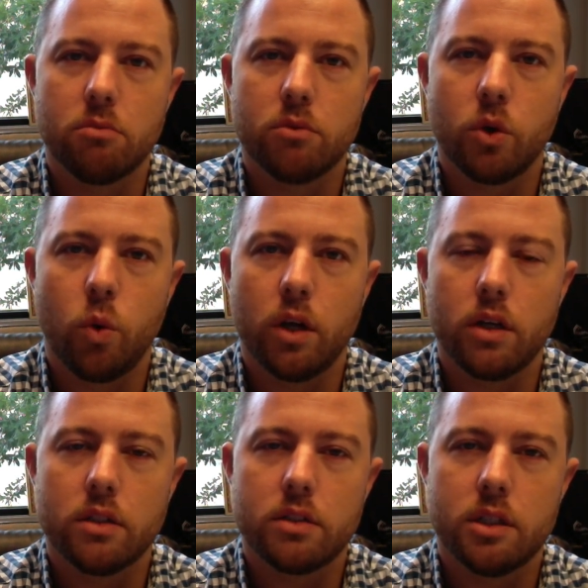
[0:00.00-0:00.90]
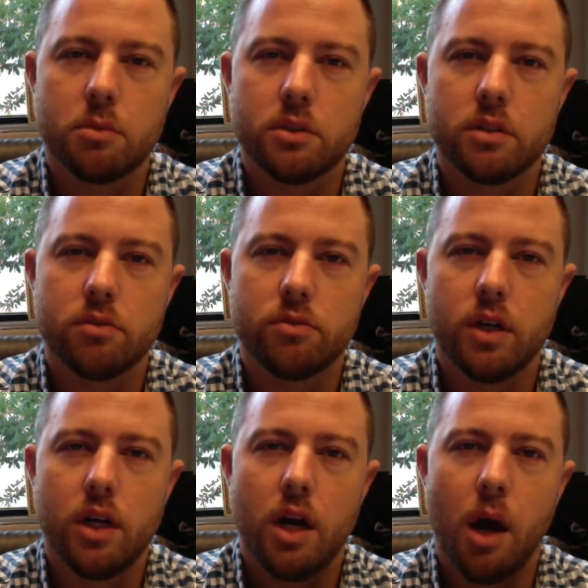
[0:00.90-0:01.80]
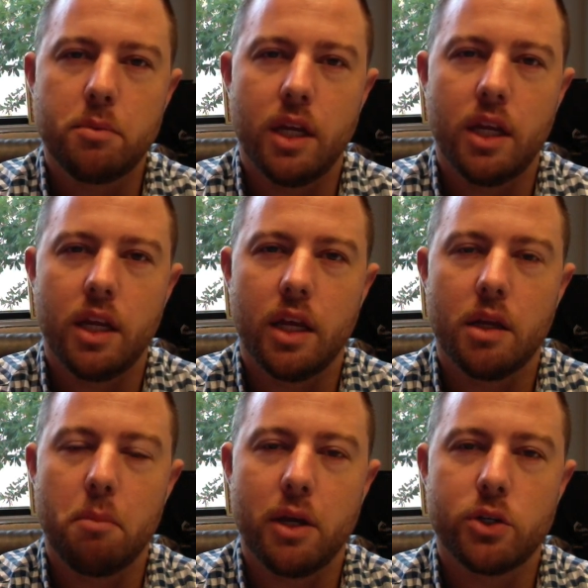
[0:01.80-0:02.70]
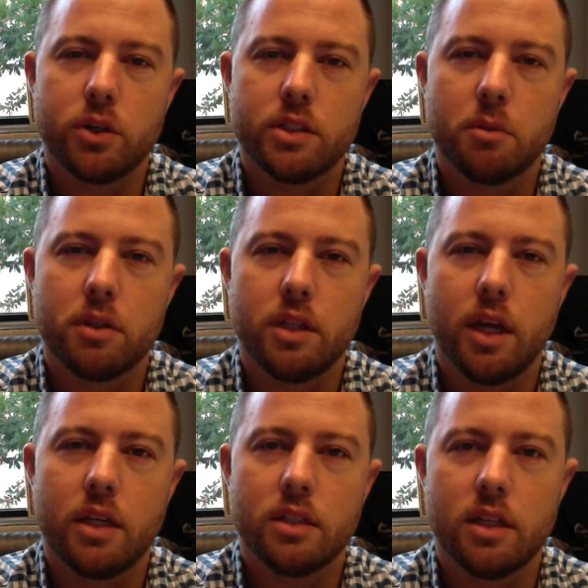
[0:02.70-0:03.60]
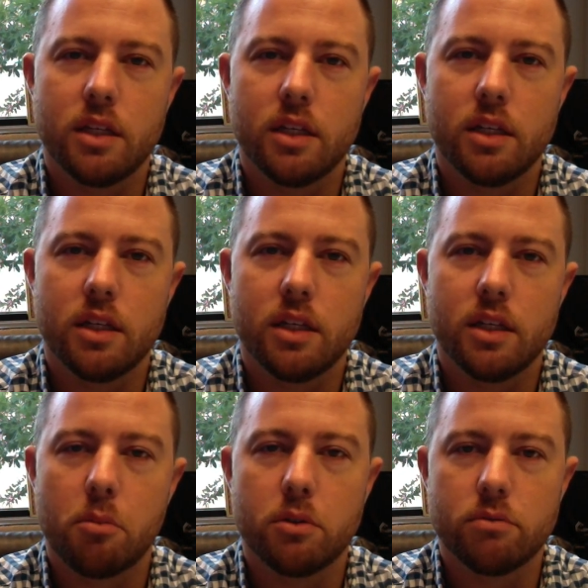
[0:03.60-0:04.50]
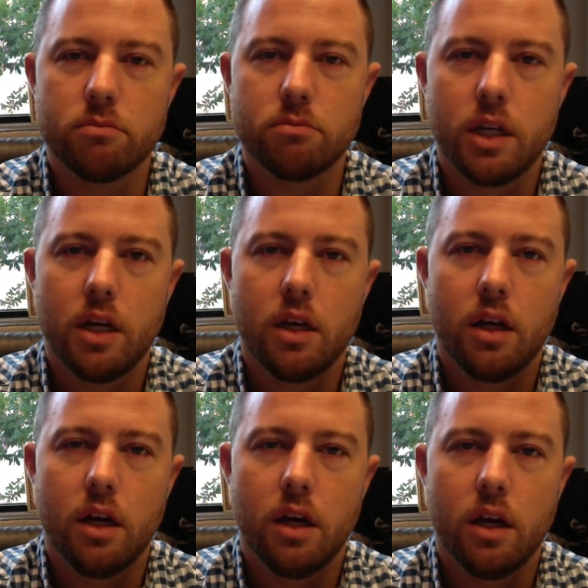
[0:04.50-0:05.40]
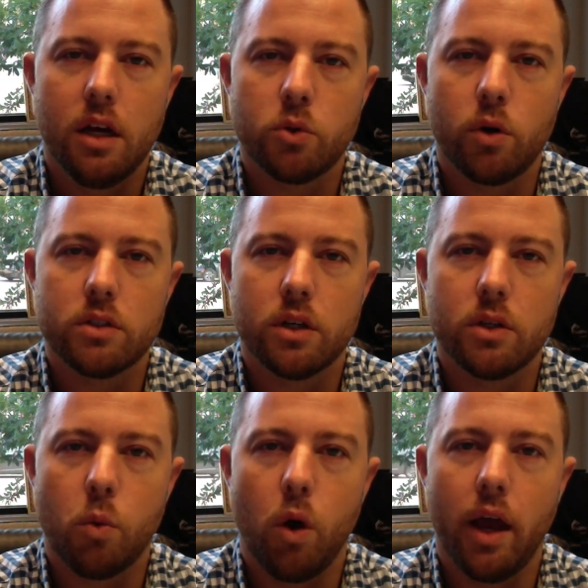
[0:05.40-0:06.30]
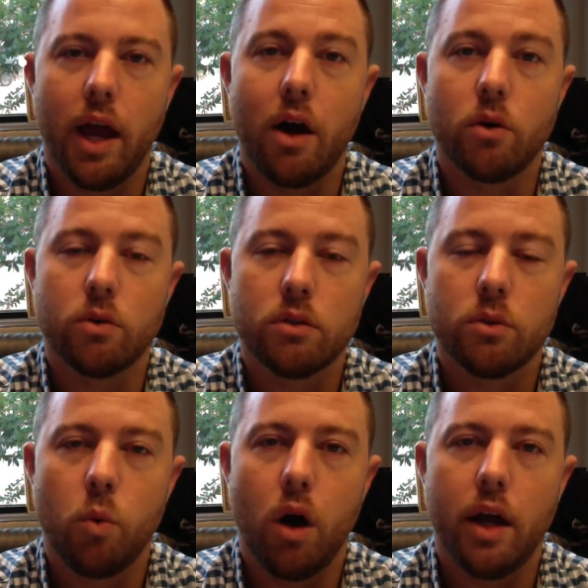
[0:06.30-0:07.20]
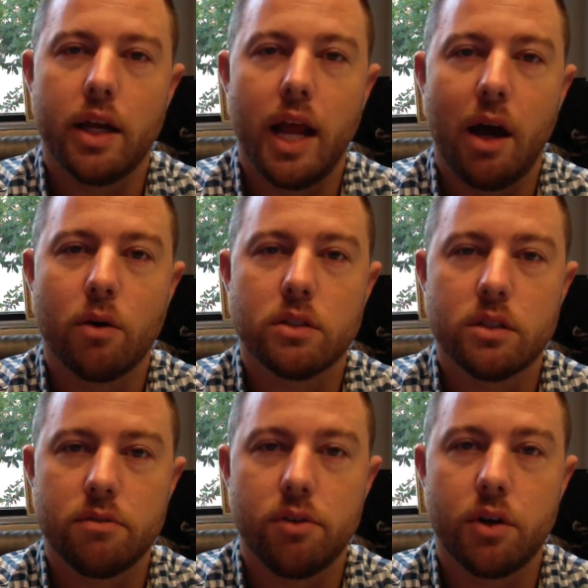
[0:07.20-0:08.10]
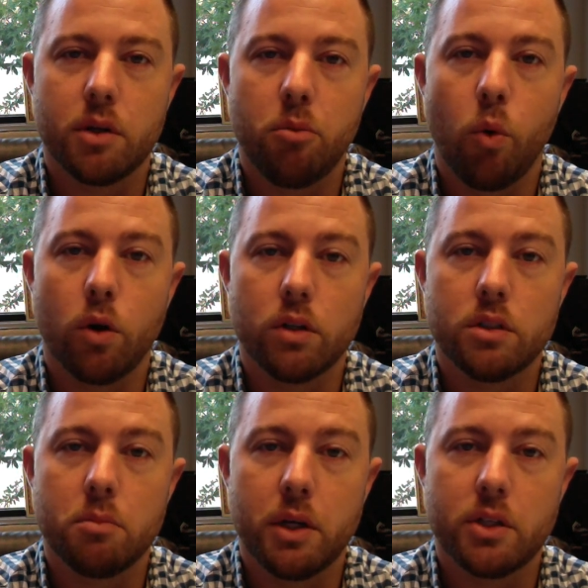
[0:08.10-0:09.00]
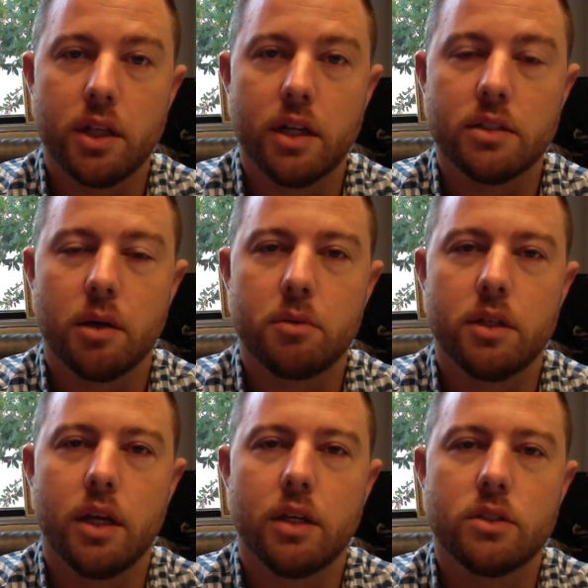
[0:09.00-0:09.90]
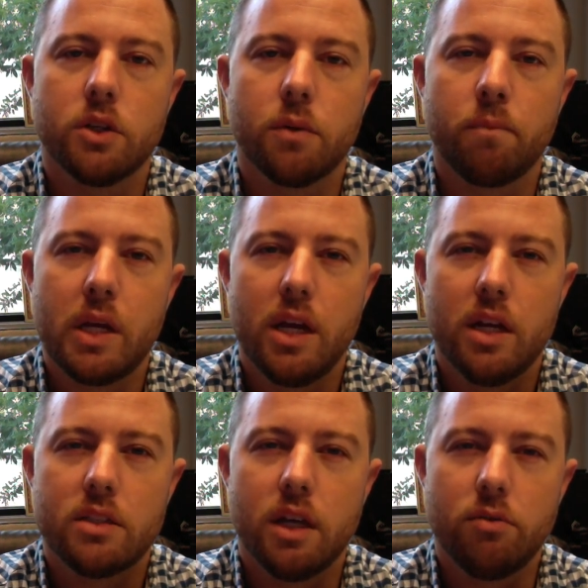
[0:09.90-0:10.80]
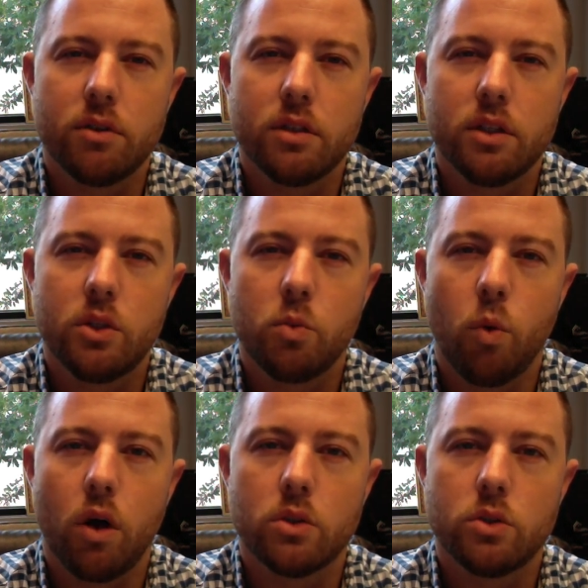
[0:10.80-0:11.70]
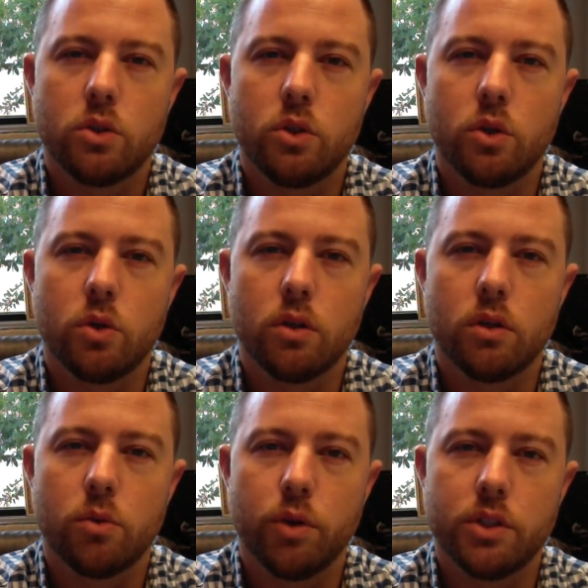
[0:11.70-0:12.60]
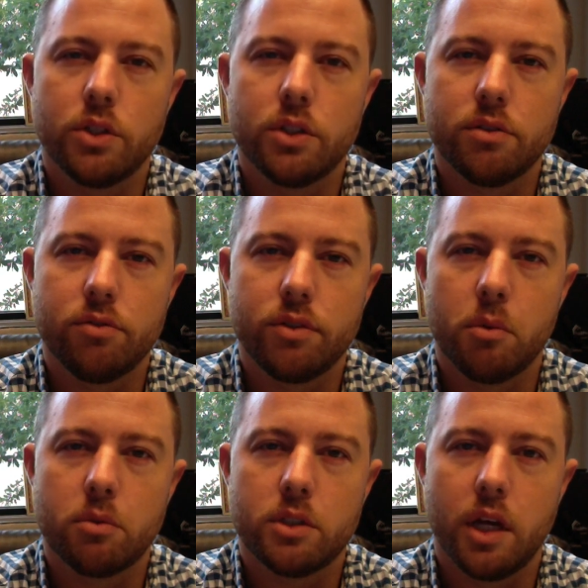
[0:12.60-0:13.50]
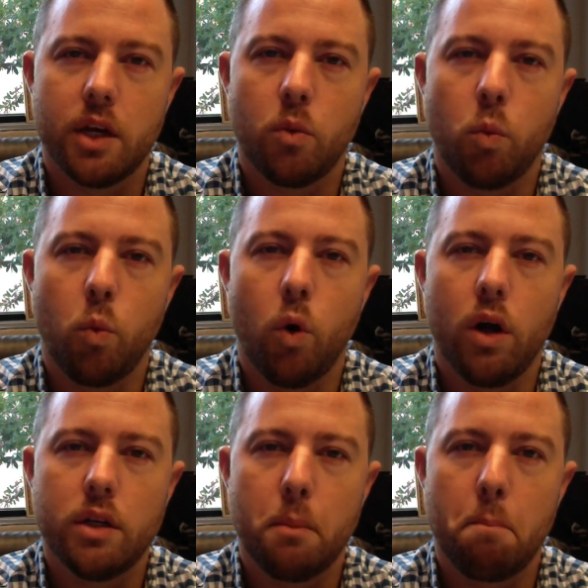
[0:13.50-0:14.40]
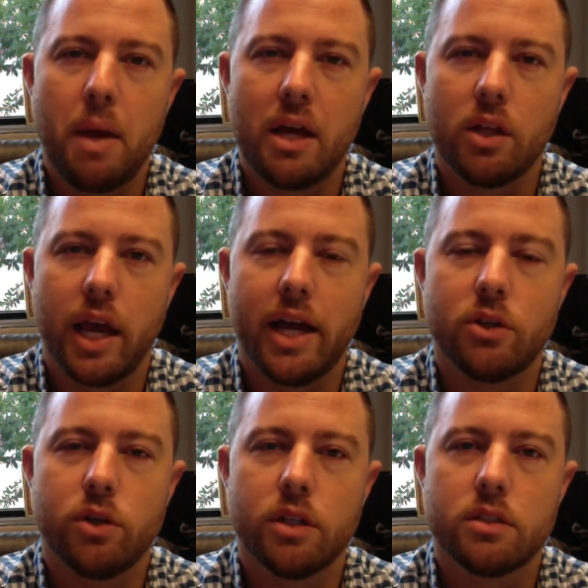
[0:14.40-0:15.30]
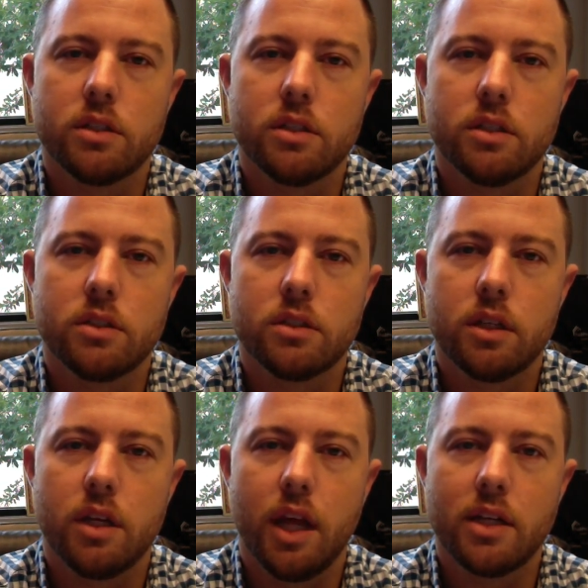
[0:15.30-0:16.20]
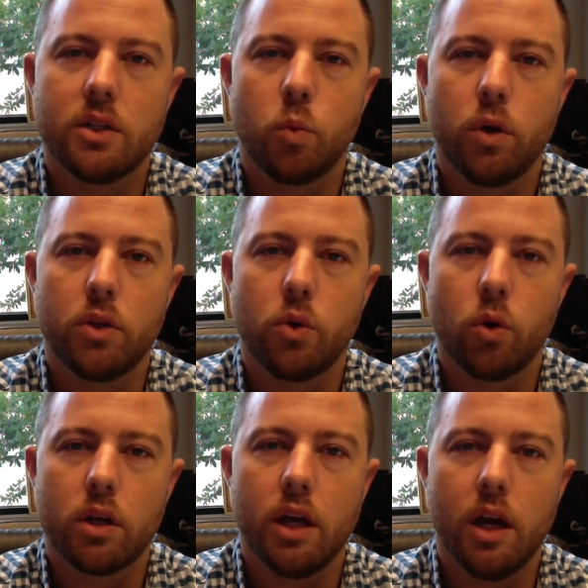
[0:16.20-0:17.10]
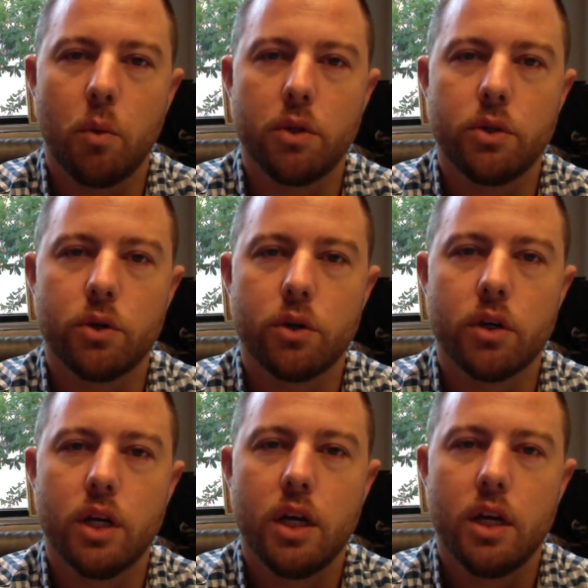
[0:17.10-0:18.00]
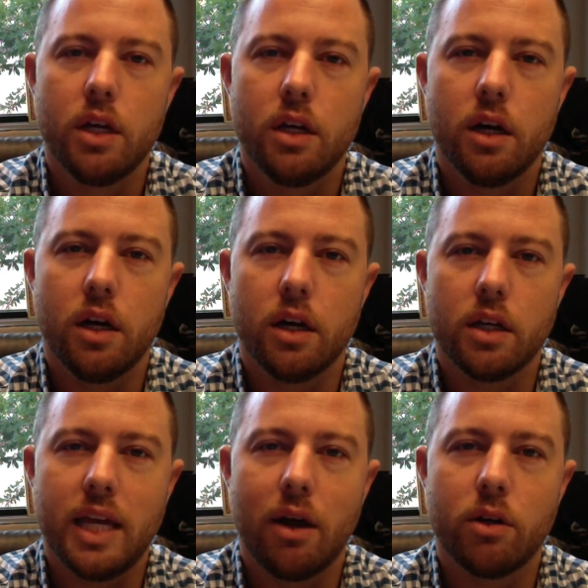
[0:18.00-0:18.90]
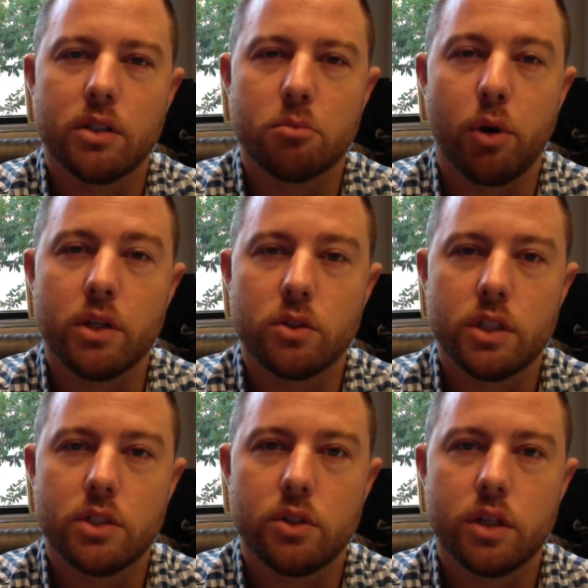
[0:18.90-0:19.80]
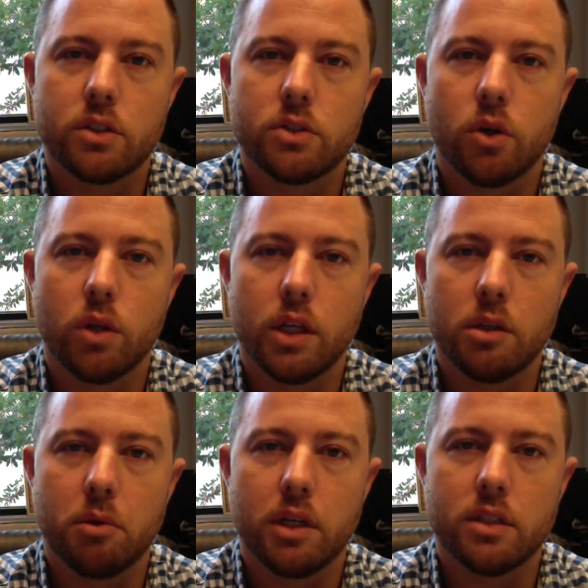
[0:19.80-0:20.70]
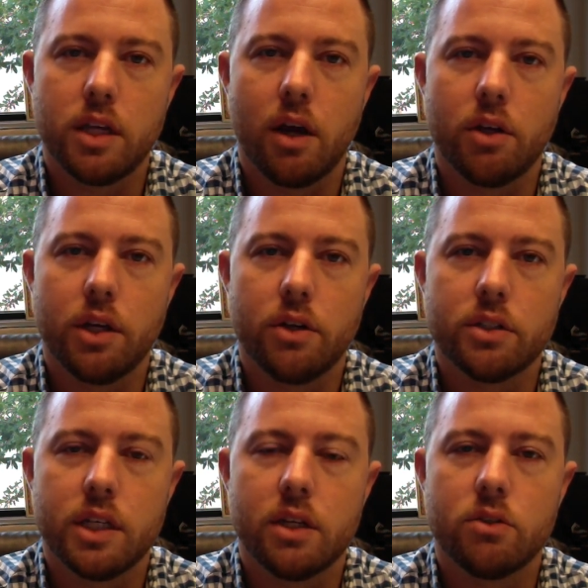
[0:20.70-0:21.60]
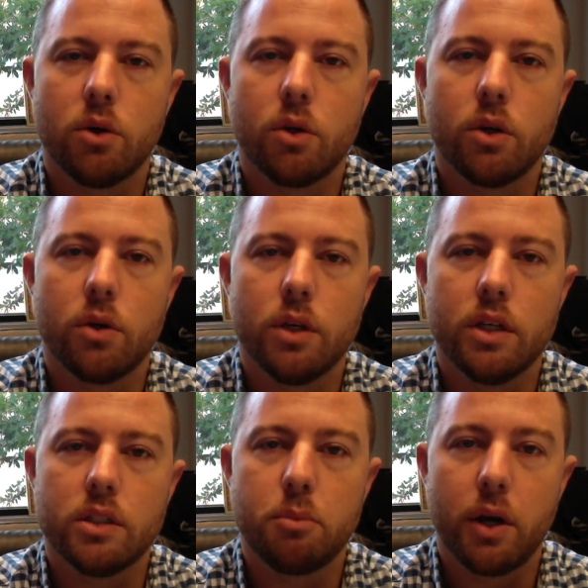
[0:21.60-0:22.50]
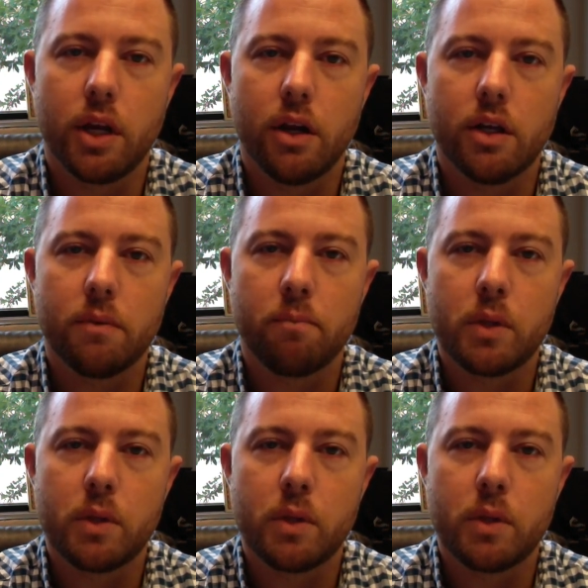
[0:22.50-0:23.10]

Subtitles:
the quick tips of updating it, make sure it's up to date, and then a couple stories on why and how it's very important to make sure that it's up to date. So definitely you want to research and double check what mailing address is connected with your account, with your county's appraisal district. So like the biggest county here in San Antonio is Bexar County.